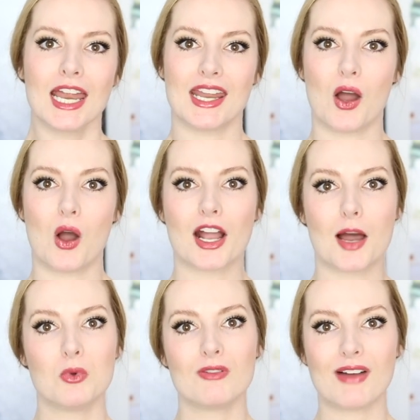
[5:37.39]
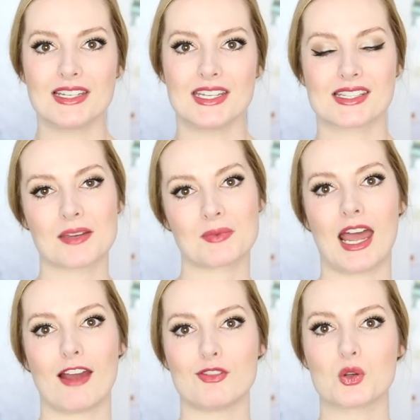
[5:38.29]
Now, a couple of ideas I'm going to
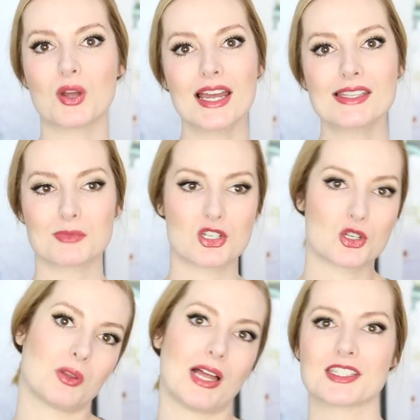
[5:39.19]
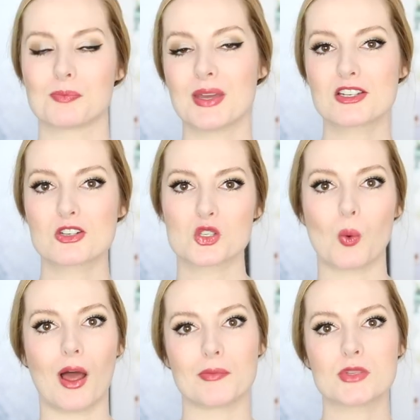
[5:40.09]
have for you guys. I'm going to show lots of pictures
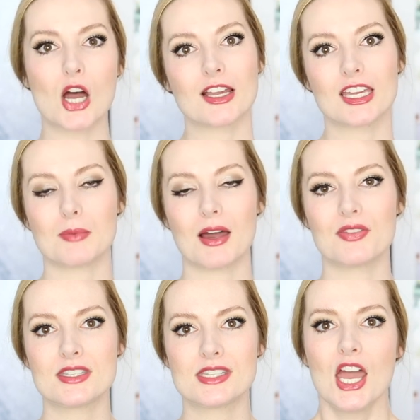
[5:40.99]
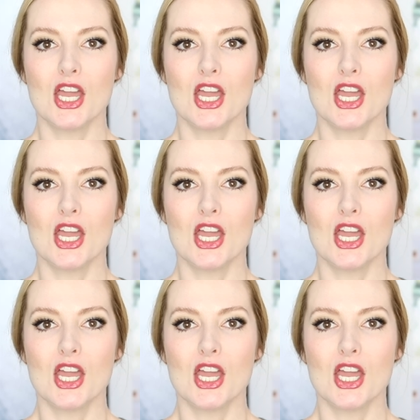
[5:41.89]
while I'm talking about this.